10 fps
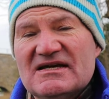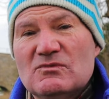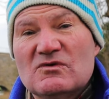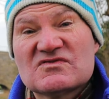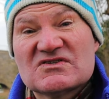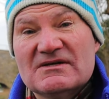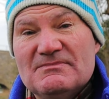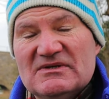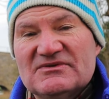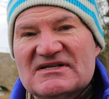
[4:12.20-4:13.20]
here,
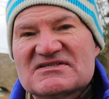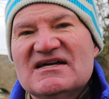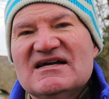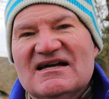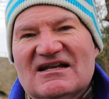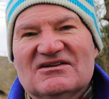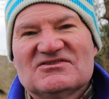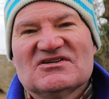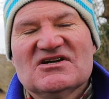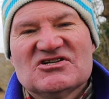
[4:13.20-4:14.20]
wharfside buildings. I'd
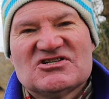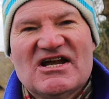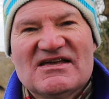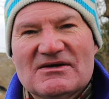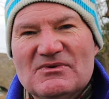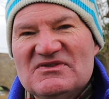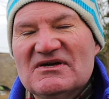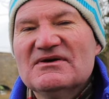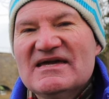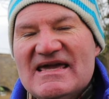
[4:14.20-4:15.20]
like to share that with
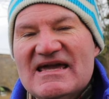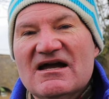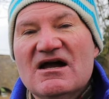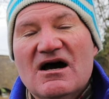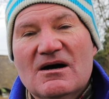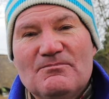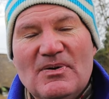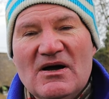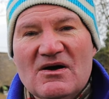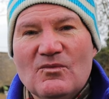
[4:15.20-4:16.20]
you here on
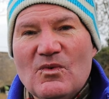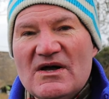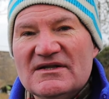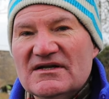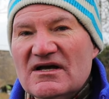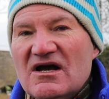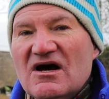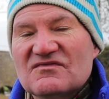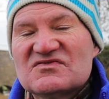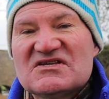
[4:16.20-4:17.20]
part one
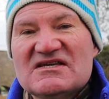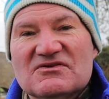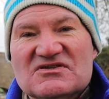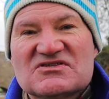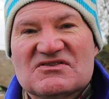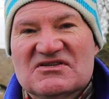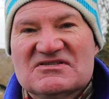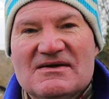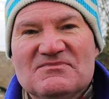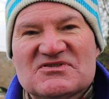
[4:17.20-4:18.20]
of Secrets of the
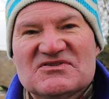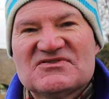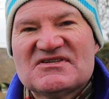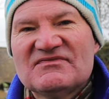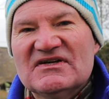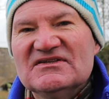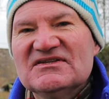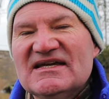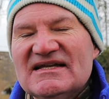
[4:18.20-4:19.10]
Thames and Severn